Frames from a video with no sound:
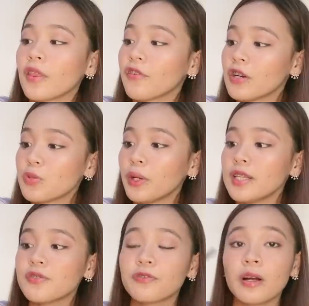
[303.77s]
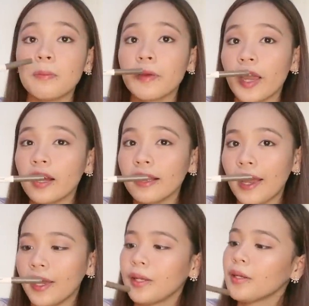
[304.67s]
The first one is from
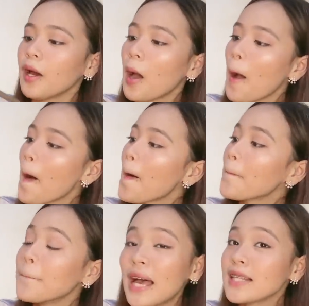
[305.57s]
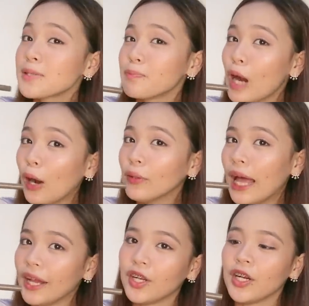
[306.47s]
Caroline, Best Brow
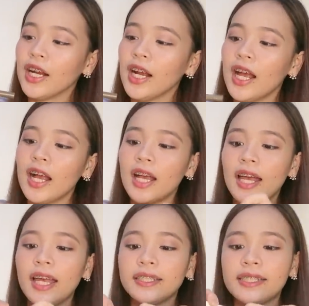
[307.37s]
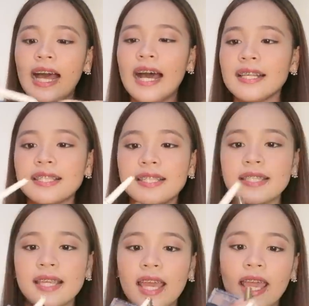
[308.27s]
Liner. It has
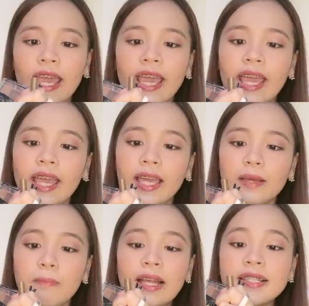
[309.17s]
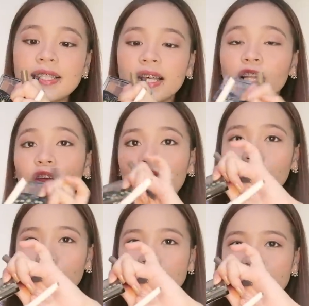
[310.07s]
a pencil on the
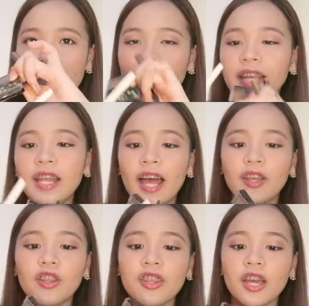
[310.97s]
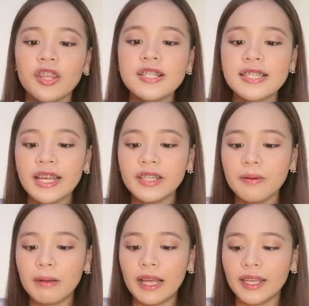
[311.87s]
other side, and on the other side
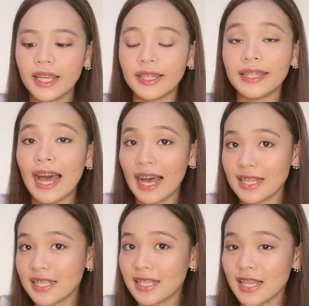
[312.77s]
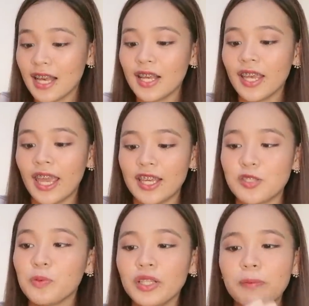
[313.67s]
naman, it has a
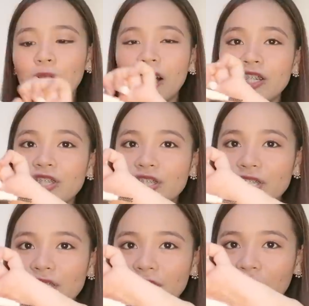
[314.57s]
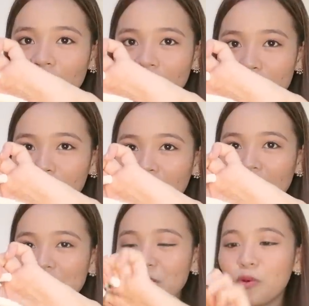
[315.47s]
spoolie brush. Oh,
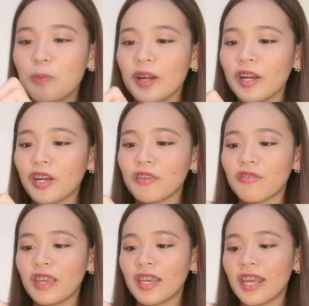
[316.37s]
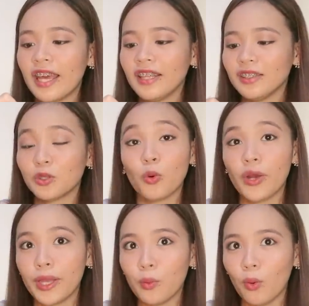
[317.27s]
diba? Super convenient. Two
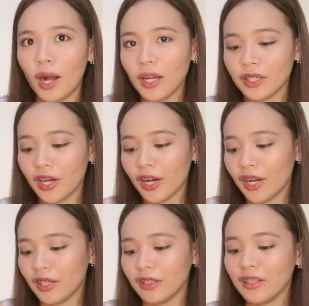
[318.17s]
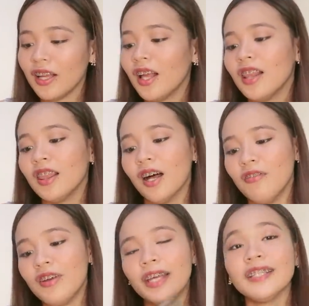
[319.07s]
in one, girl.
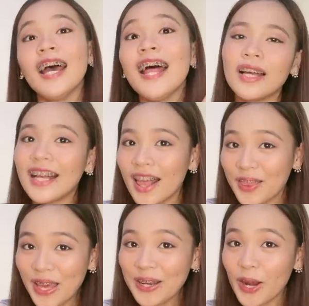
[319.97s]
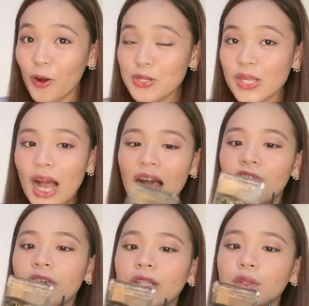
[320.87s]
Love it. Then I also
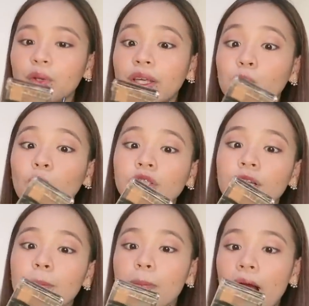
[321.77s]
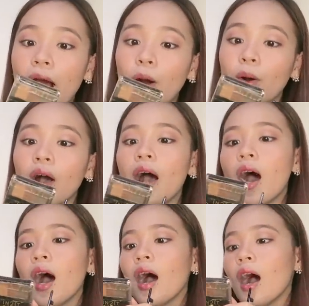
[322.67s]
have Intuit Water Brow.
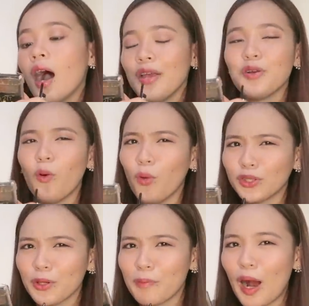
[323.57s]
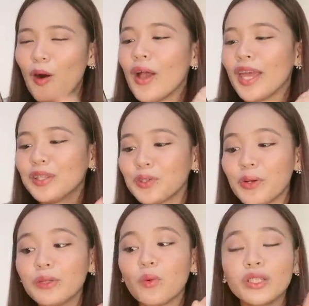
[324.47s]
I know, Water Brow.
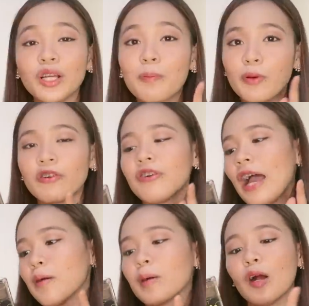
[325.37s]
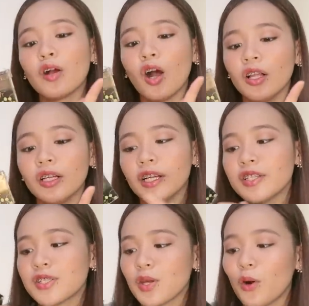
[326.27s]
Intuit Waterproof Eyebrow
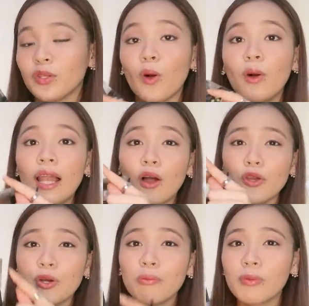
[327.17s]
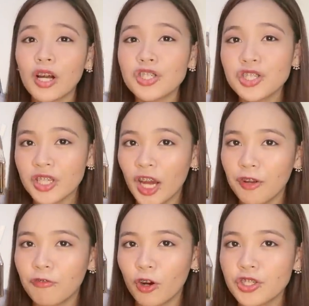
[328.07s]
Color. So, nawala ko yung brush niya,
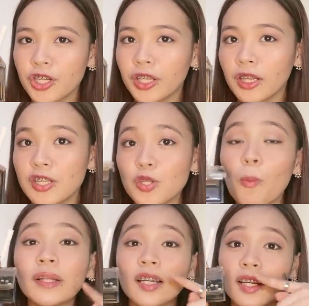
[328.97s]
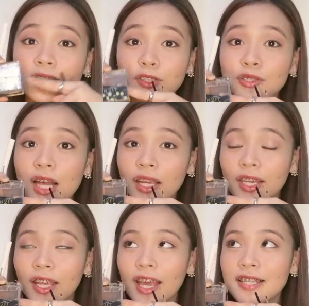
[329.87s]
unfortunately. So, matagal na to sa
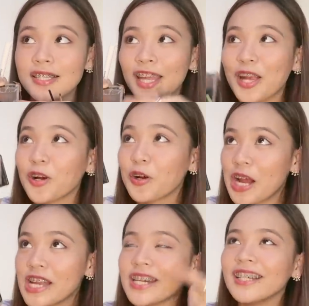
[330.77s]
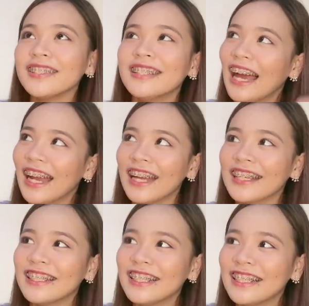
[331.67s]
akin, guys. Like, grade
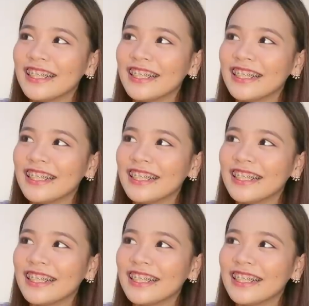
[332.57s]
9.